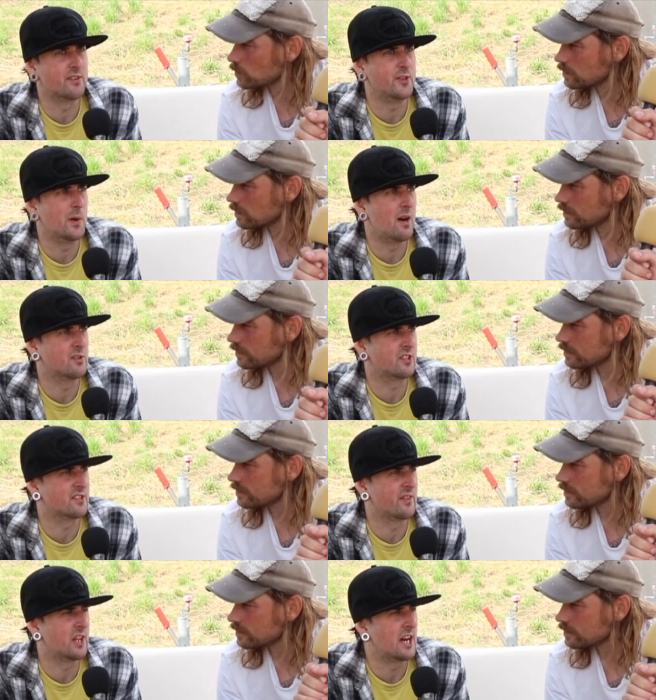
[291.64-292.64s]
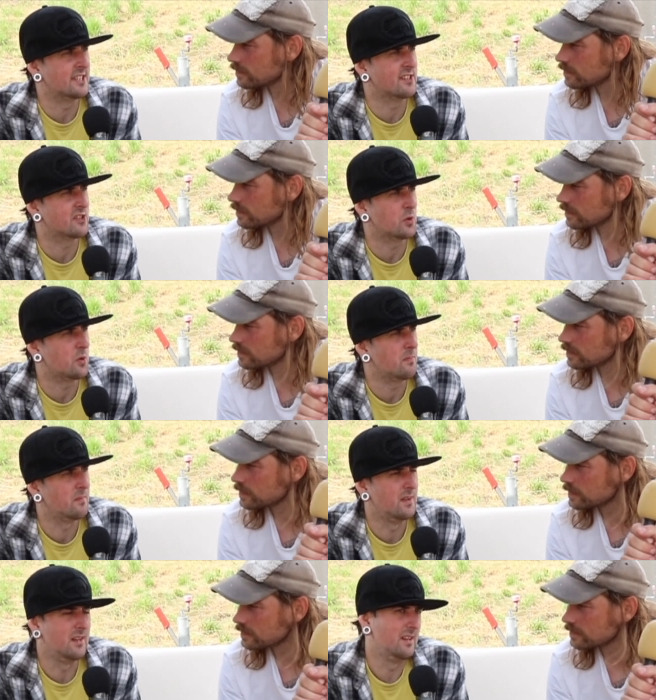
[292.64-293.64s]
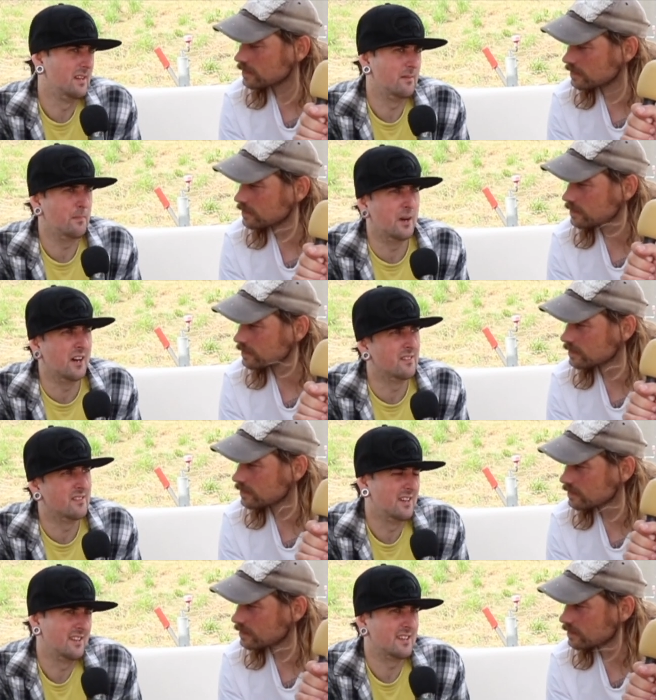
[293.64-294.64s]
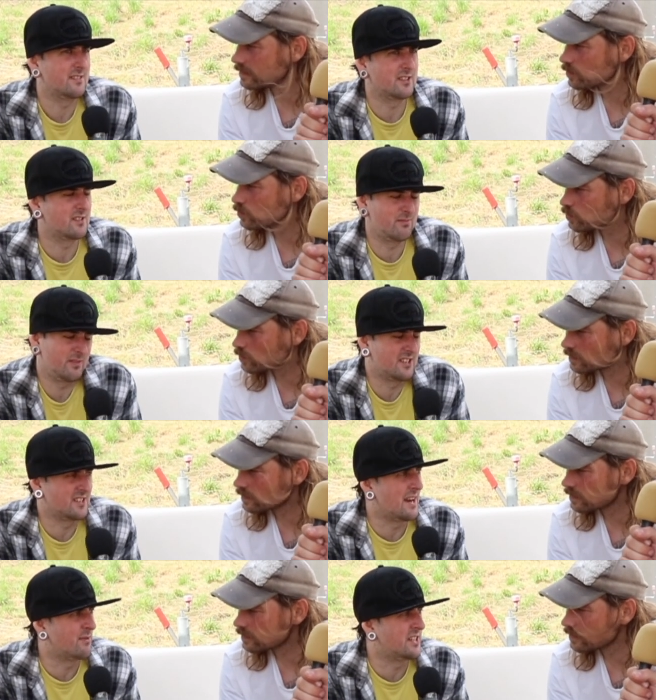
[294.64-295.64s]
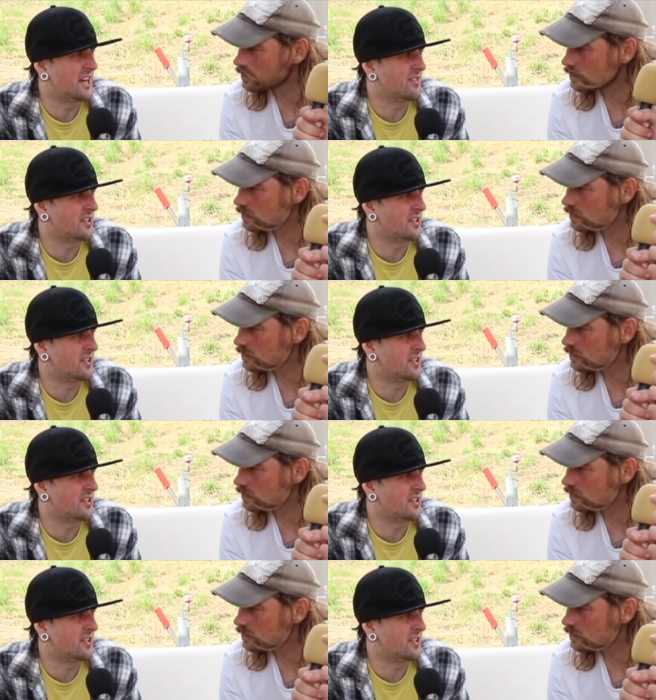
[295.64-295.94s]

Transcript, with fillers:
Speaker 1: for a few hours because of the lightning storm. But yeah just that's just every day in